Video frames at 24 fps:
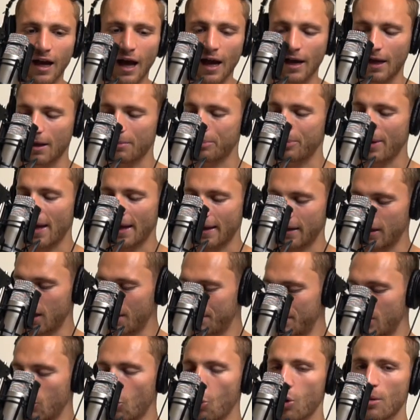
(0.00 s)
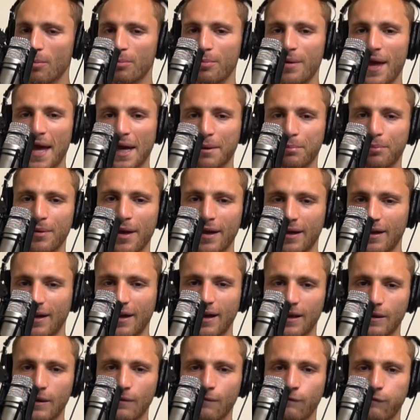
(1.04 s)
I could pack it up in one backpack and
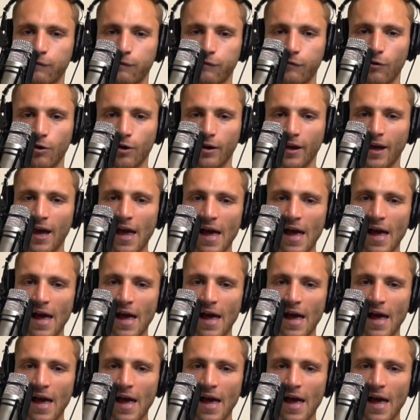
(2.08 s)
get the fuck